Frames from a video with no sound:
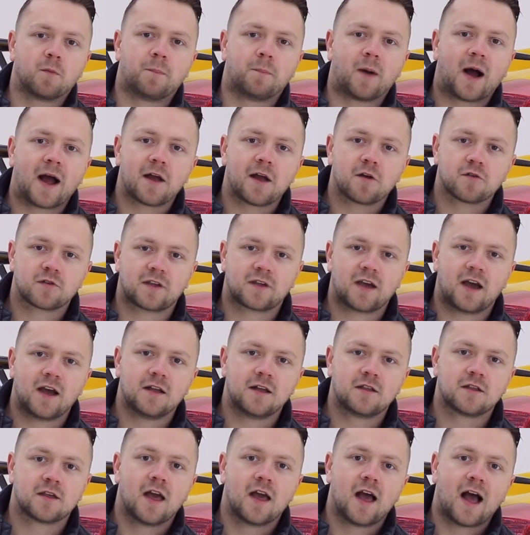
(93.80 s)
buyer's
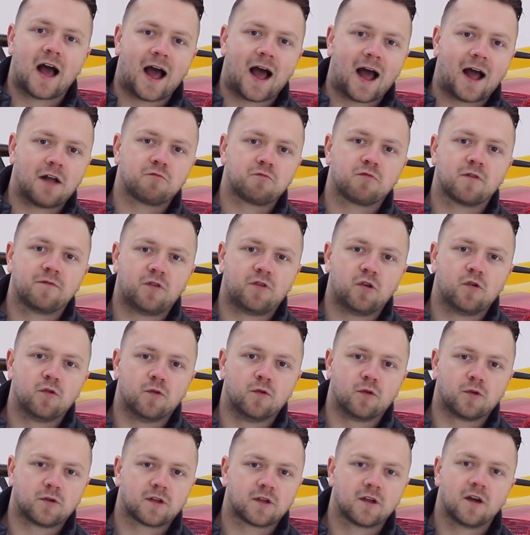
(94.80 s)
guides and
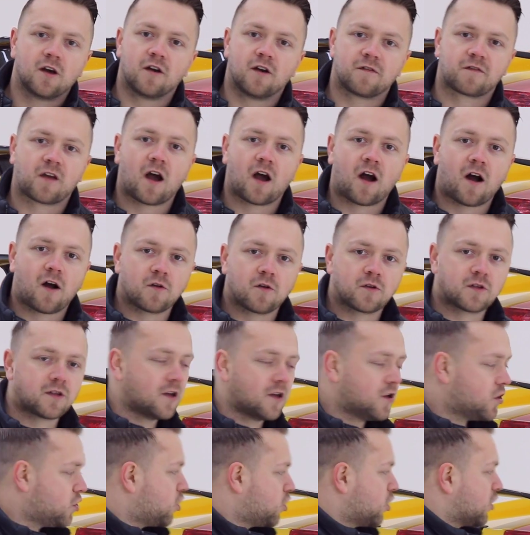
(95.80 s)
reviews of cars
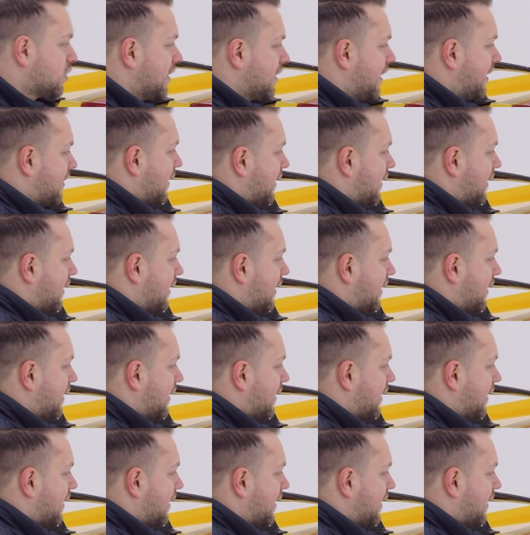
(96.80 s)
just like